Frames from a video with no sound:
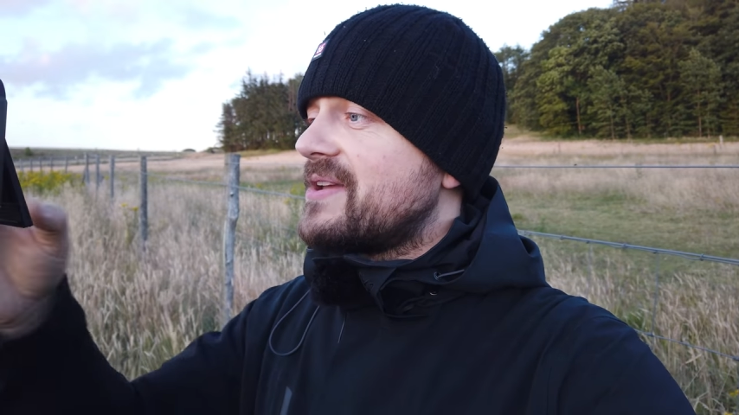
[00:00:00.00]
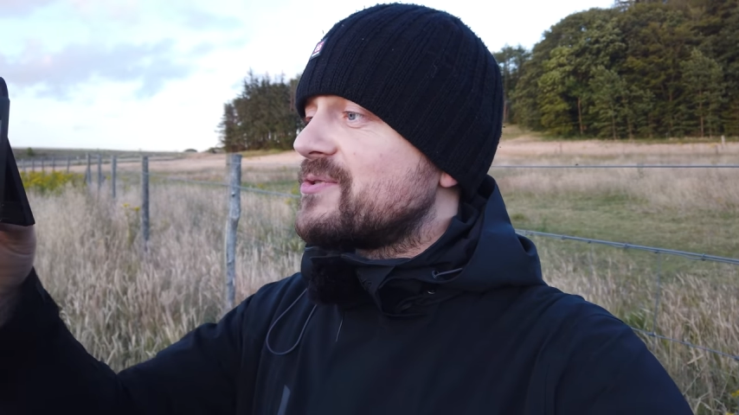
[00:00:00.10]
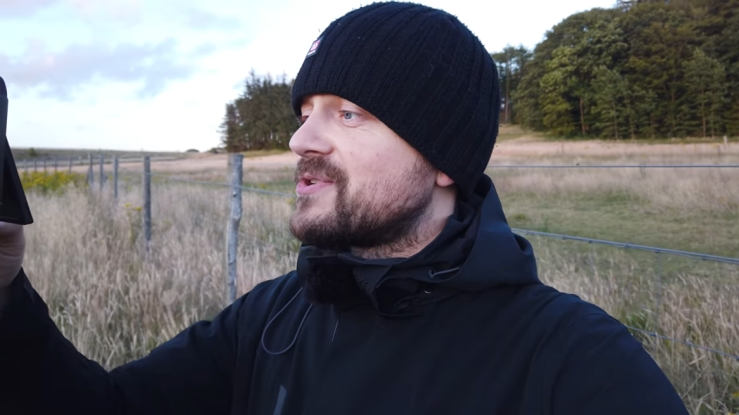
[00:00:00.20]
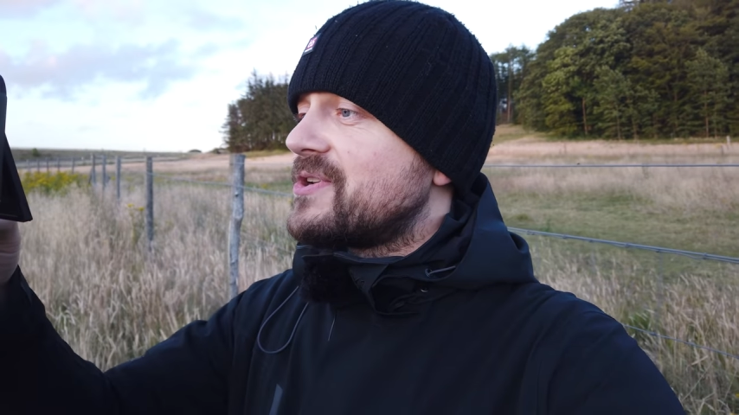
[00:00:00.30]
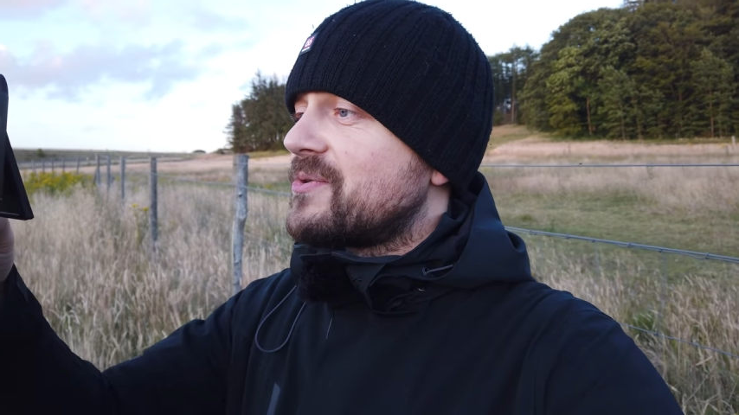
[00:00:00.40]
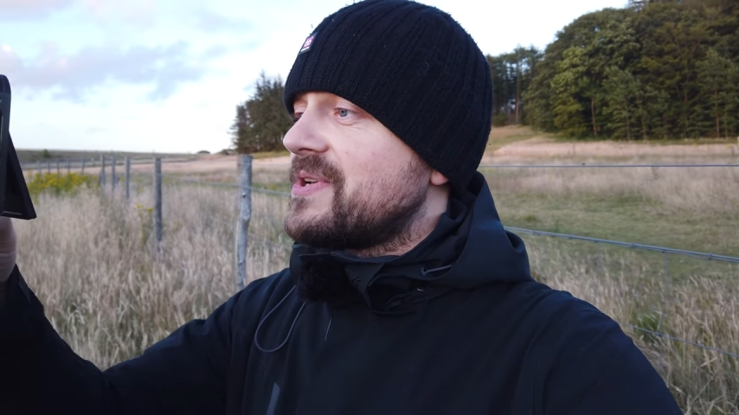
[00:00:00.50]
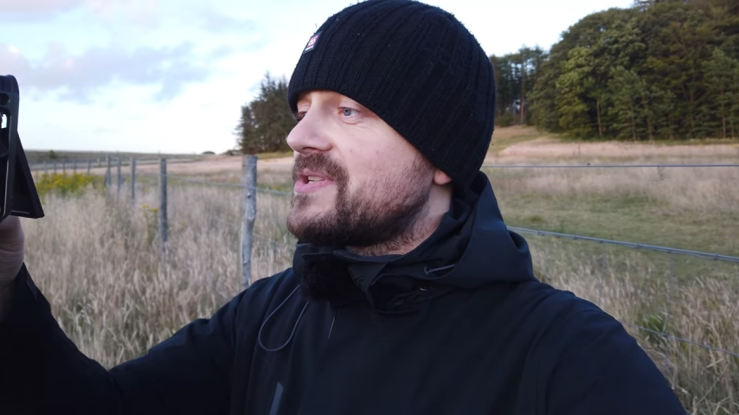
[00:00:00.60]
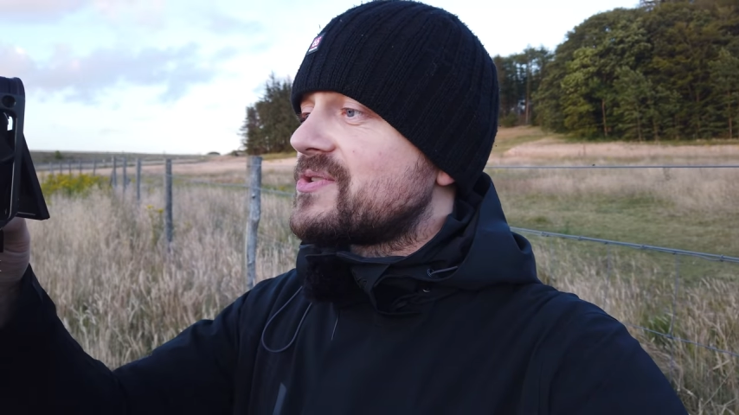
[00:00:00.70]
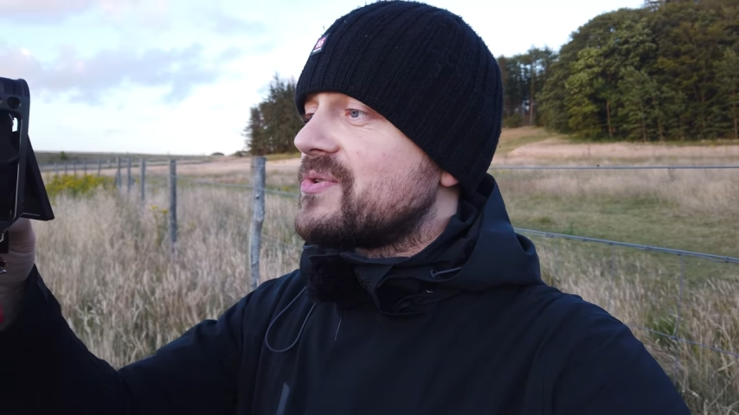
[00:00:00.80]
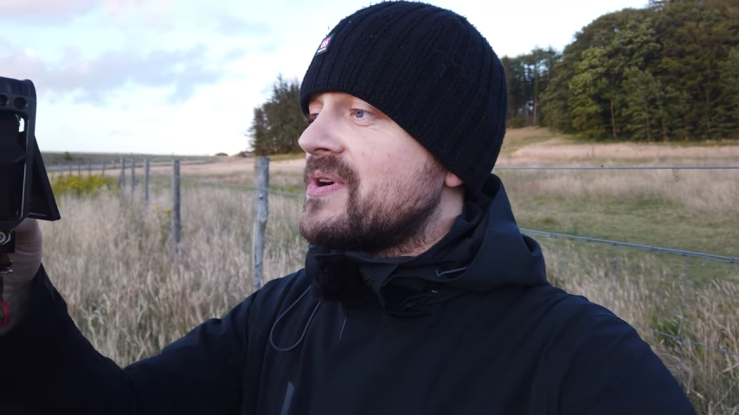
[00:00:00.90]
I usually don't
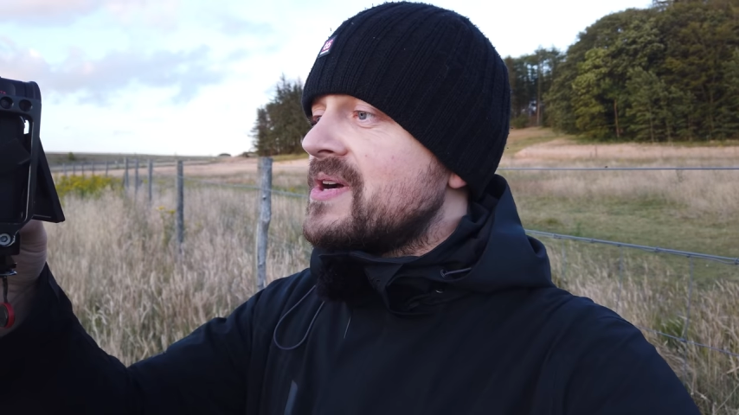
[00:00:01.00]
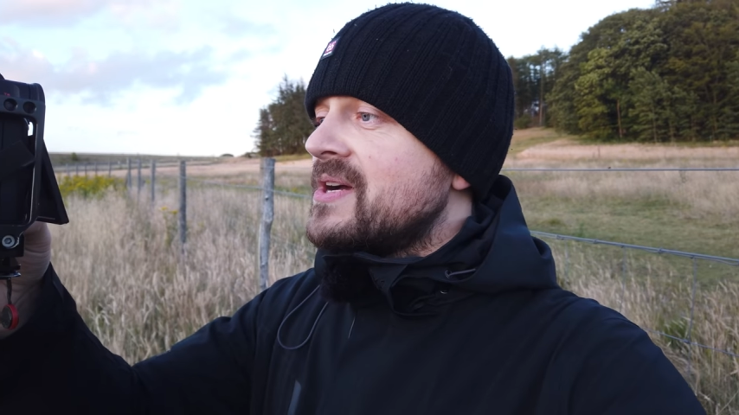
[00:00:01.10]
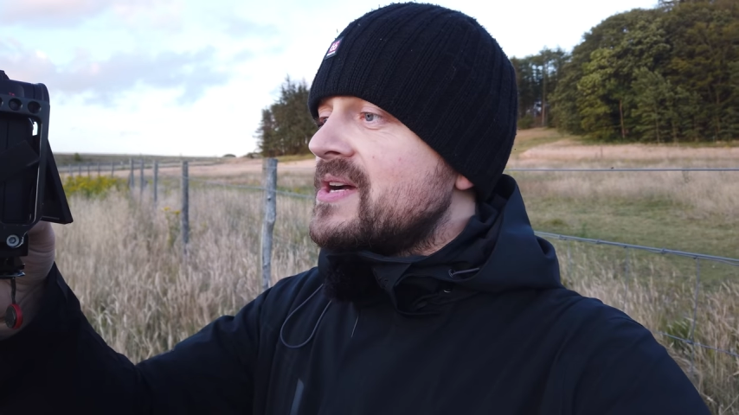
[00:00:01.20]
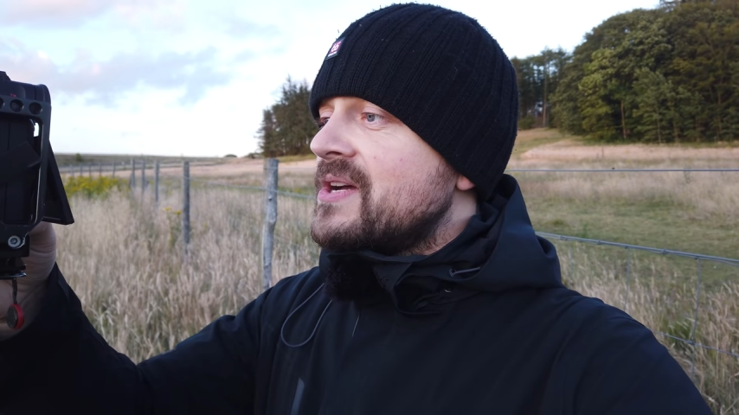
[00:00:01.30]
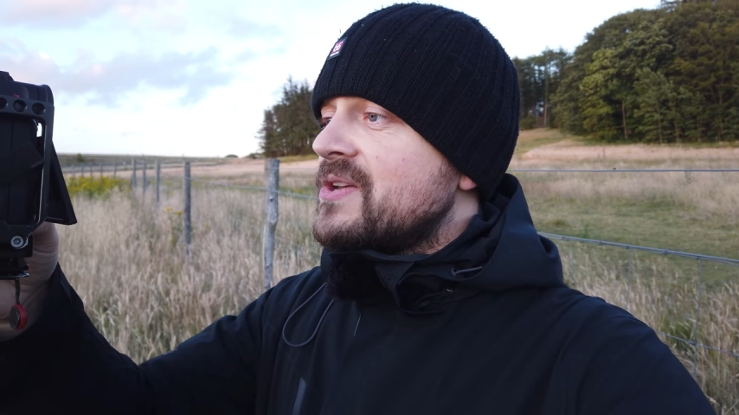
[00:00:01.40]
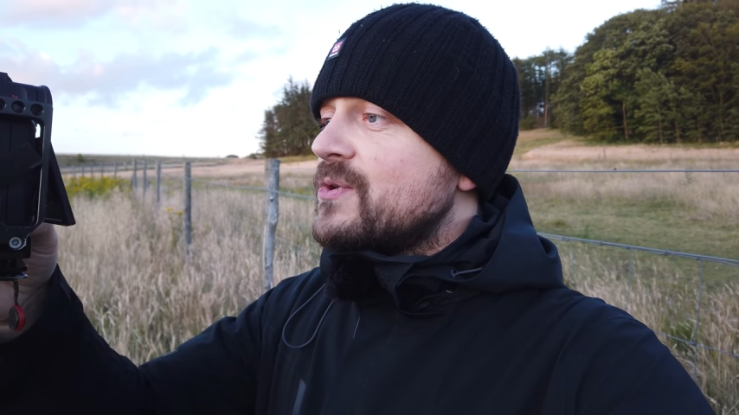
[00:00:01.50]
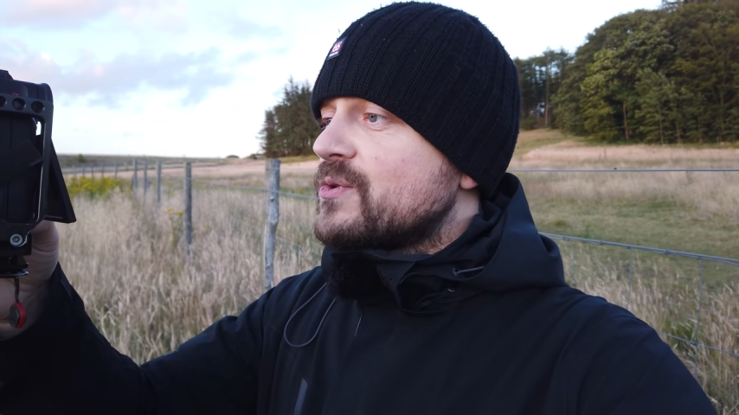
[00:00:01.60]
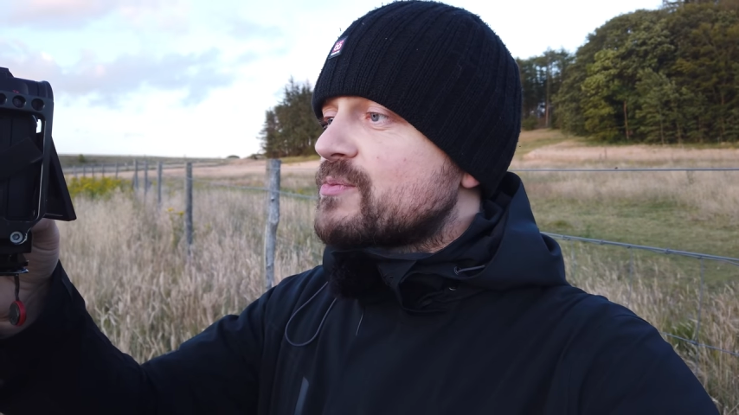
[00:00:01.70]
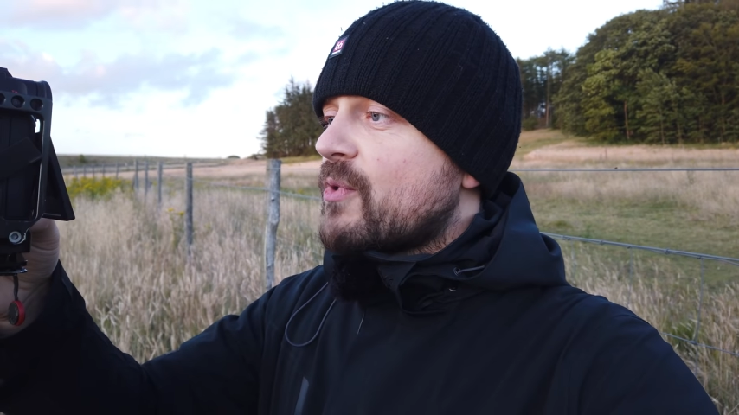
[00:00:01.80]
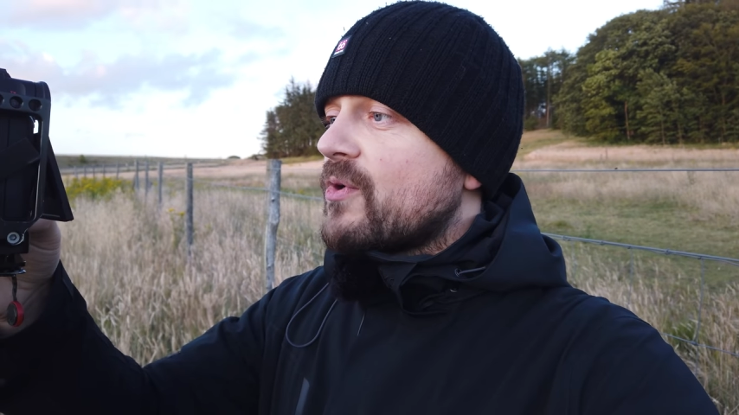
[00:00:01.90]
need to
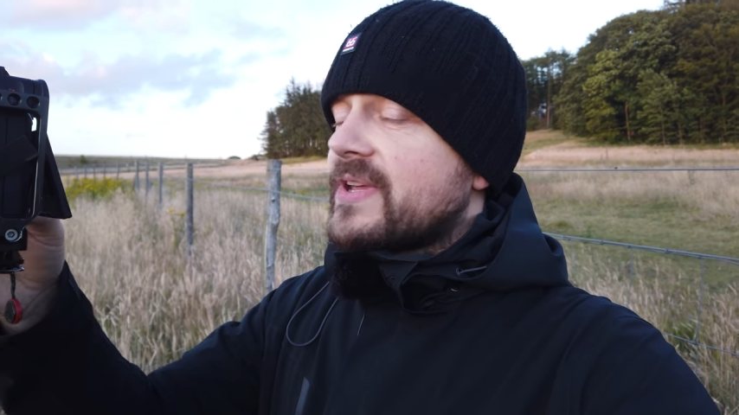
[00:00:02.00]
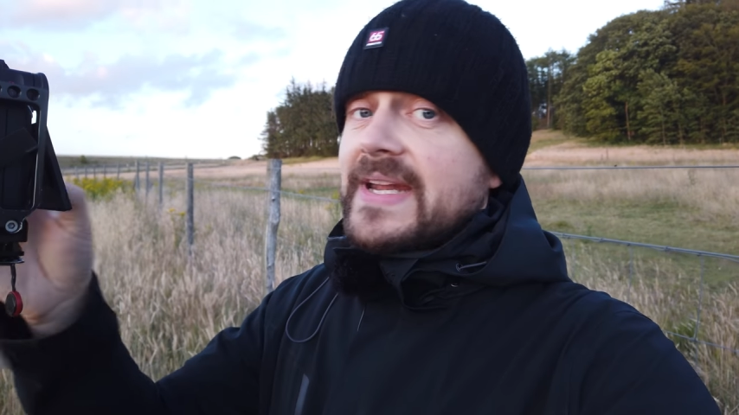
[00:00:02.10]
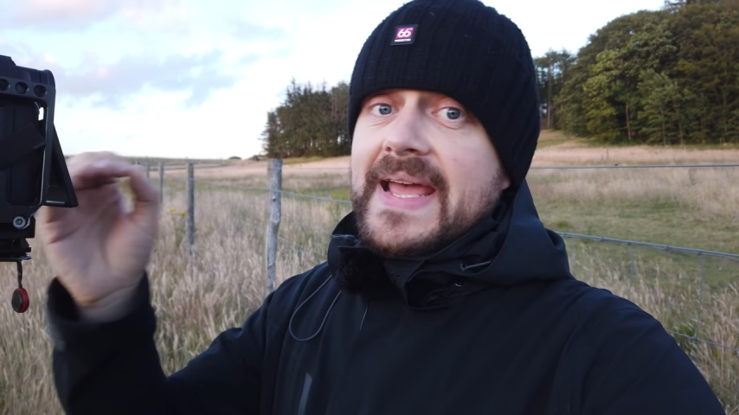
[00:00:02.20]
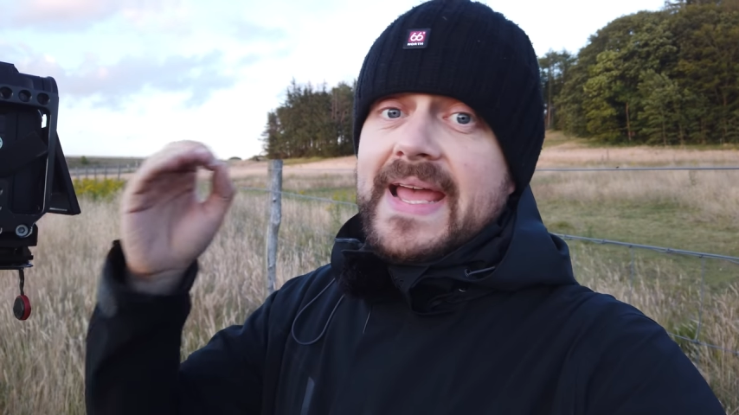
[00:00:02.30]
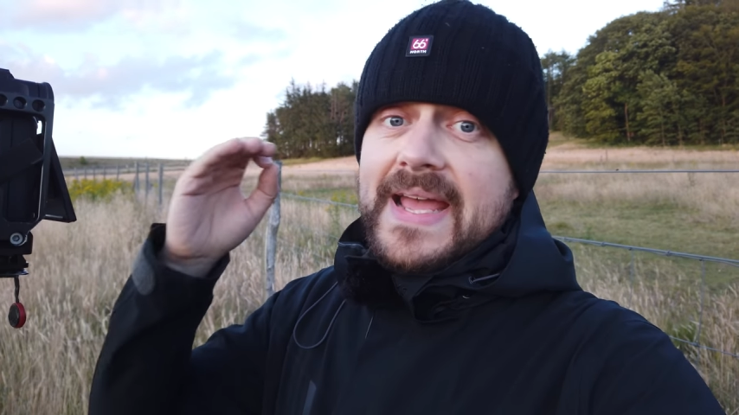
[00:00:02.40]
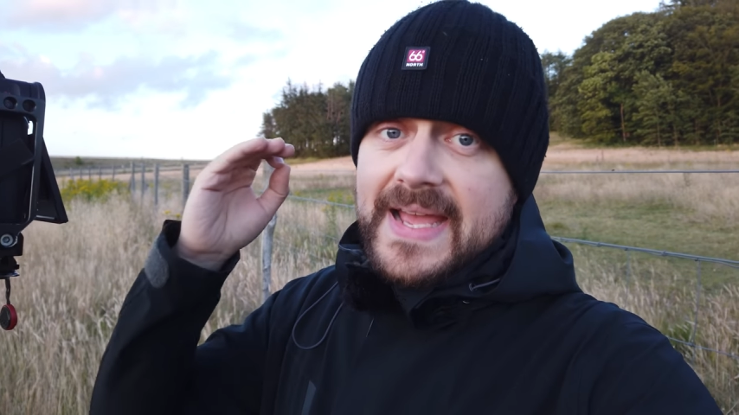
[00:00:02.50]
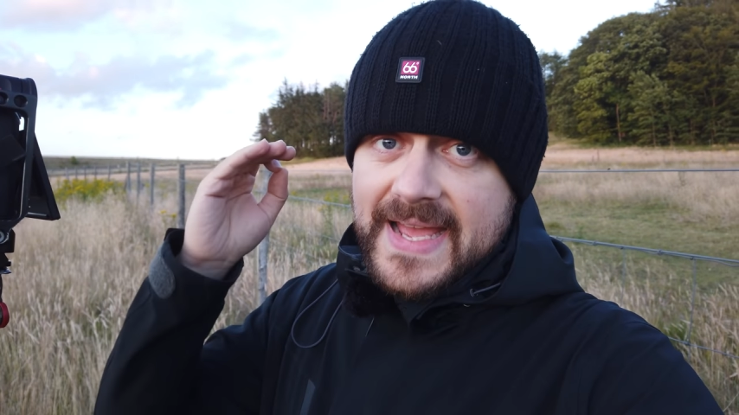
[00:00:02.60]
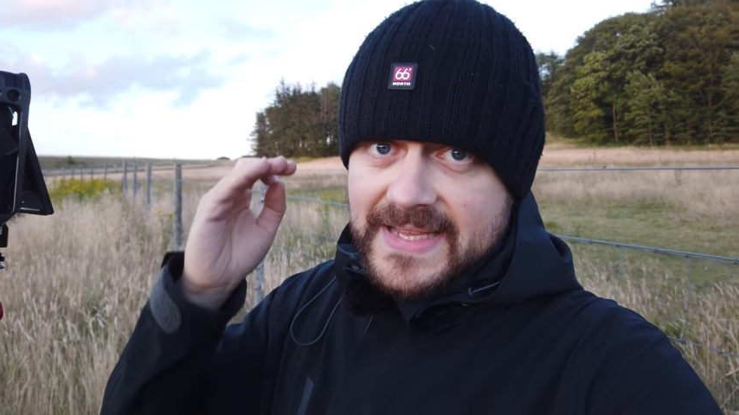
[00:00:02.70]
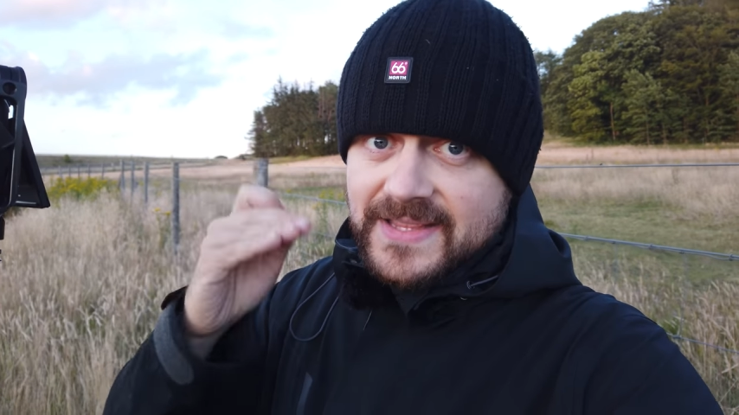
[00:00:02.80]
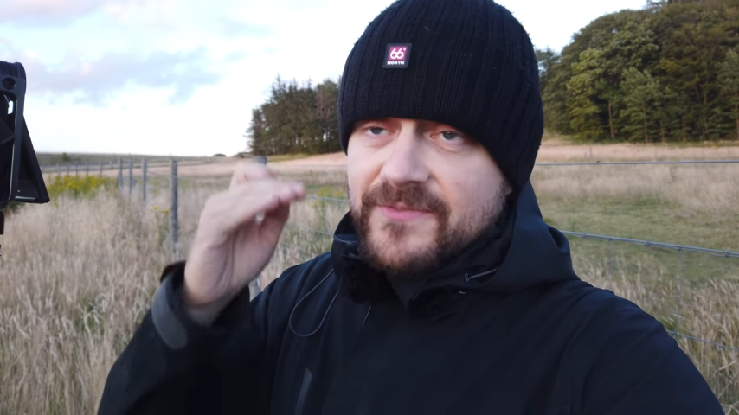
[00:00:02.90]
use more than
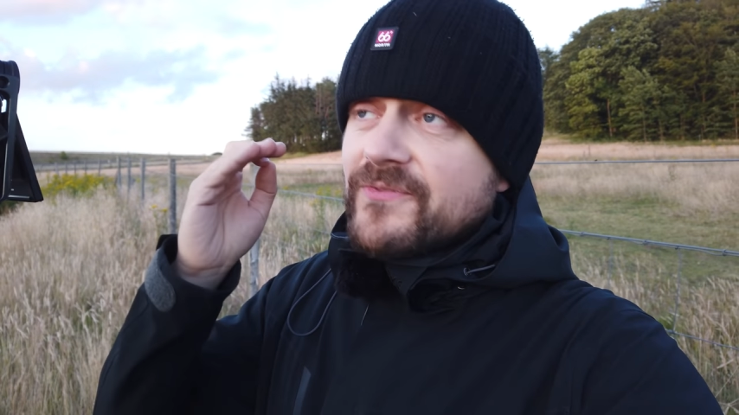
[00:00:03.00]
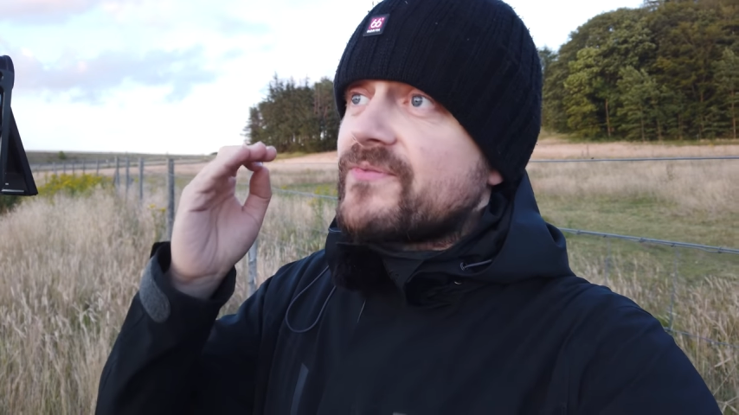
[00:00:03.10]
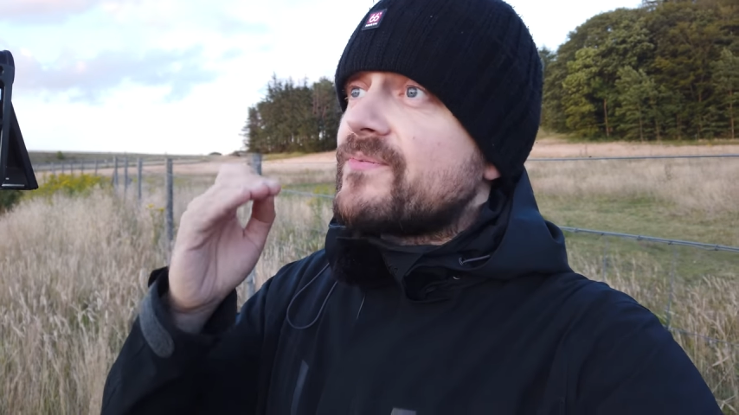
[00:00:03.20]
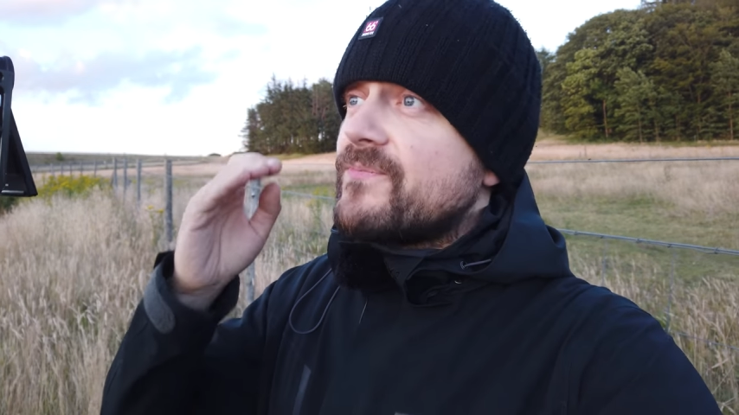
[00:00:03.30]
at the